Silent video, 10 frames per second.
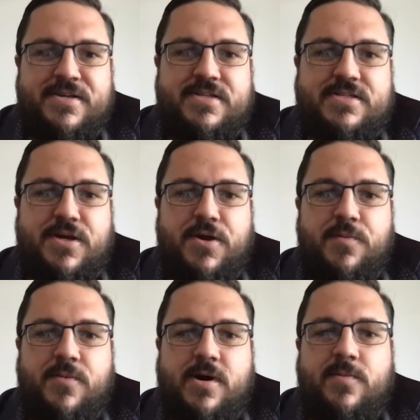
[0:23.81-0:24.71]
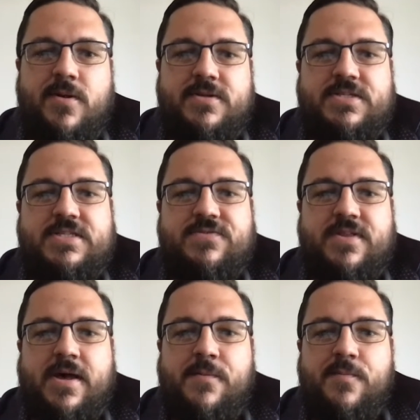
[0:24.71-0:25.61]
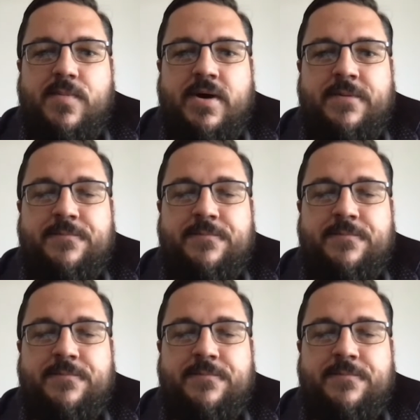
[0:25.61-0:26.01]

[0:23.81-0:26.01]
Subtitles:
So my apologies for that. But